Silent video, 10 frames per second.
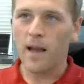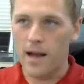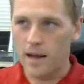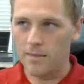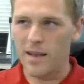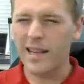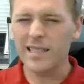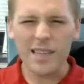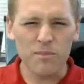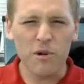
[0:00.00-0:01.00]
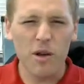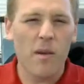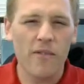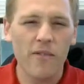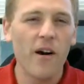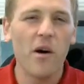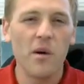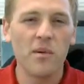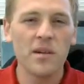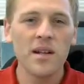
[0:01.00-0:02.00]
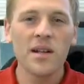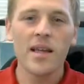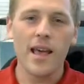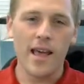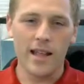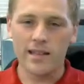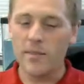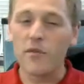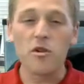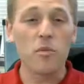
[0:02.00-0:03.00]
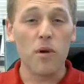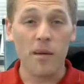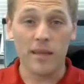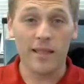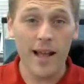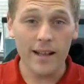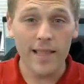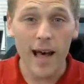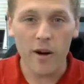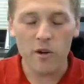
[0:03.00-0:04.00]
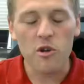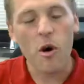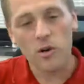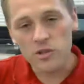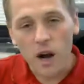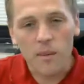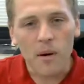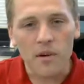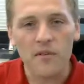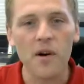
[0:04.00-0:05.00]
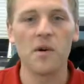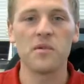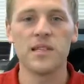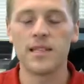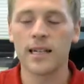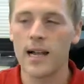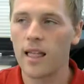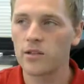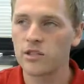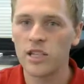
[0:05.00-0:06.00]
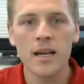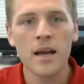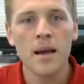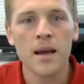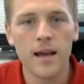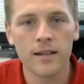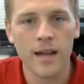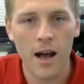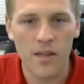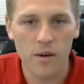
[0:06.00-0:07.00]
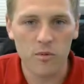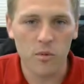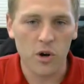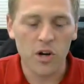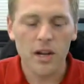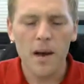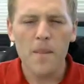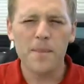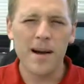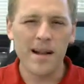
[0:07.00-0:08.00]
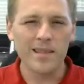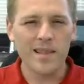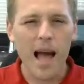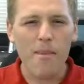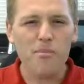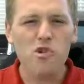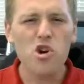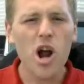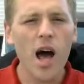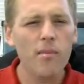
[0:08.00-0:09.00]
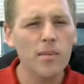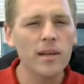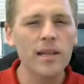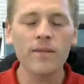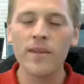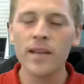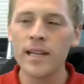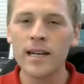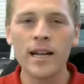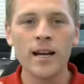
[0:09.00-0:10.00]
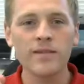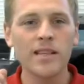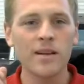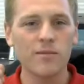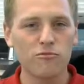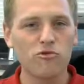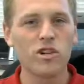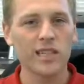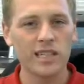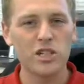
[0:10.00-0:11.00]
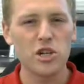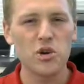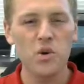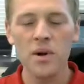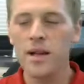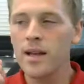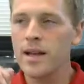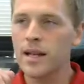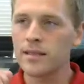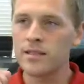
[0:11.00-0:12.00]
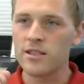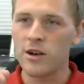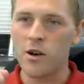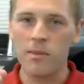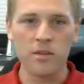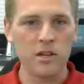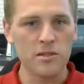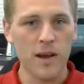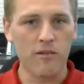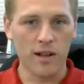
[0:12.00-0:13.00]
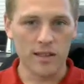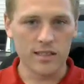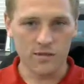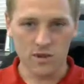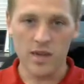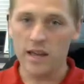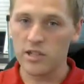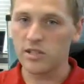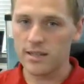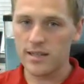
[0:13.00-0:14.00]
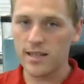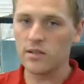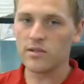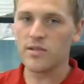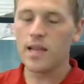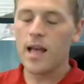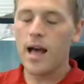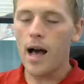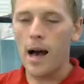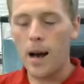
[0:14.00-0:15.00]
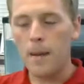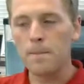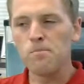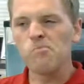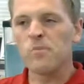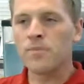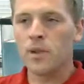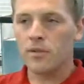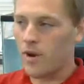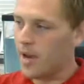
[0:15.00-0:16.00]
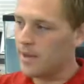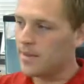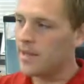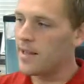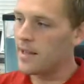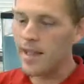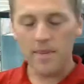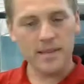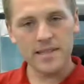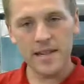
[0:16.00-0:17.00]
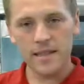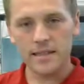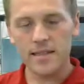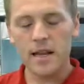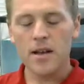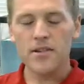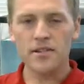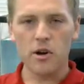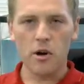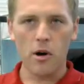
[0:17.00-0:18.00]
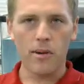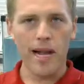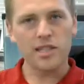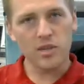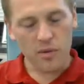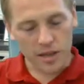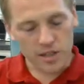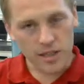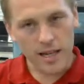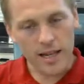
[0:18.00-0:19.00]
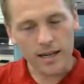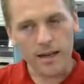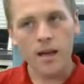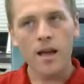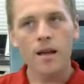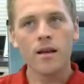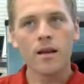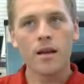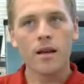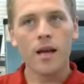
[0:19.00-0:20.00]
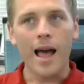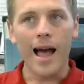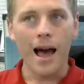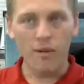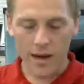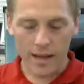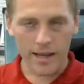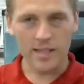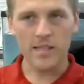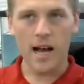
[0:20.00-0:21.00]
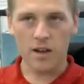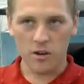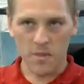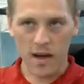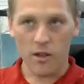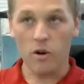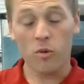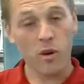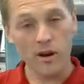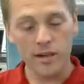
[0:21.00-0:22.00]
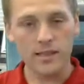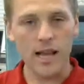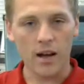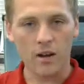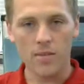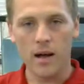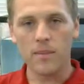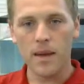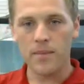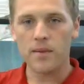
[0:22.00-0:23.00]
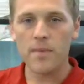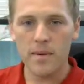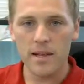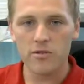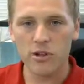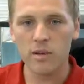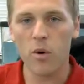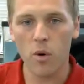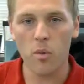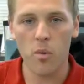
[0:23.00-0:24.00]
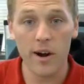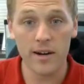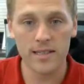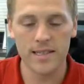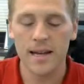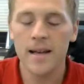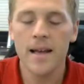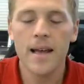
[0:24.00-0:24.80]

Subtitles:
I guess I could pull out my phone, and some of you would probably like that, or you always talk about your phones and technology and how that would work, but not probably convenient enough to really do. And so I'm going to use my relative location skills, right? And that makes sense. So I'm going to ask you the question again. How would I get to Taco Bell? Or where is Taco Bell? Maybe it's really more where is it?